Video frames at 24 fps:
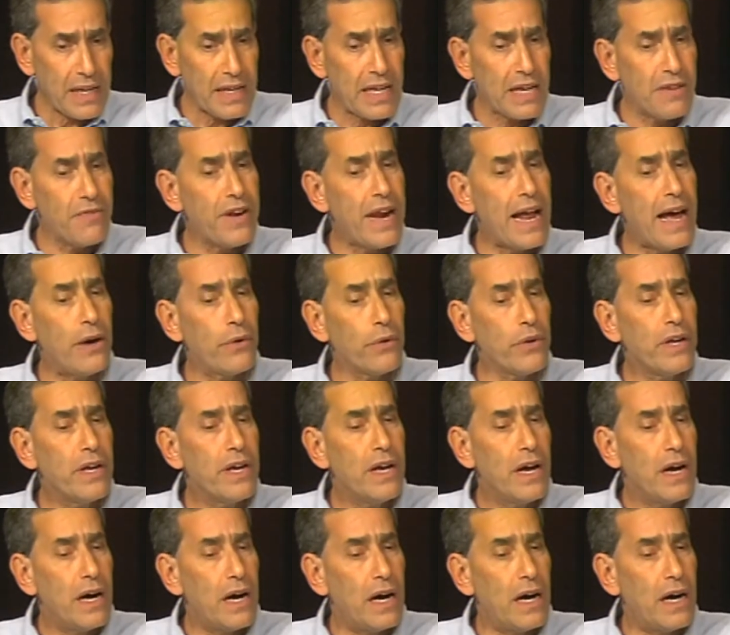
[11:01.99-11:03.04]
given out
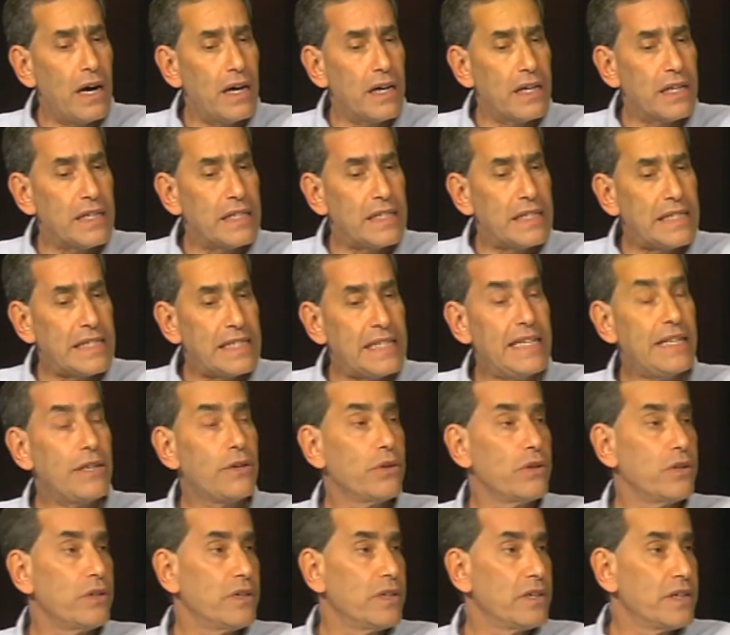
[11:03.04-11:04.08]

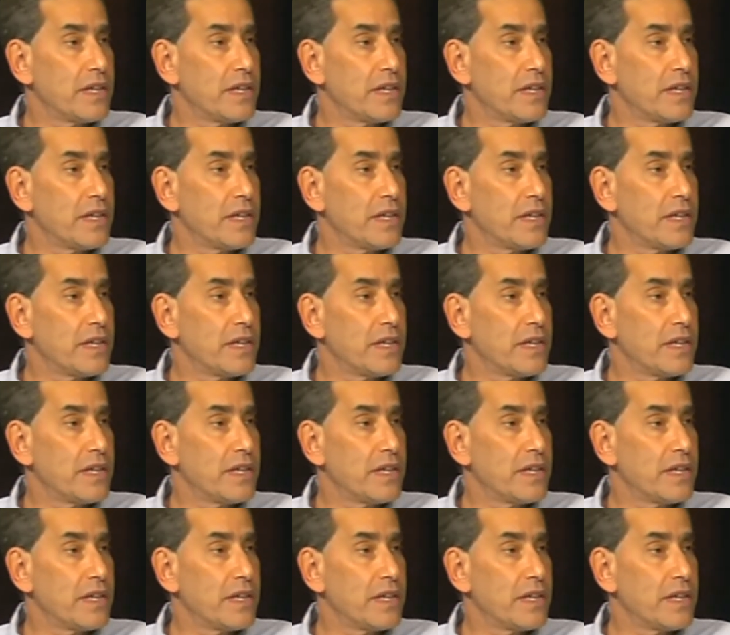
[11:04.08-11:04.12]
sneaker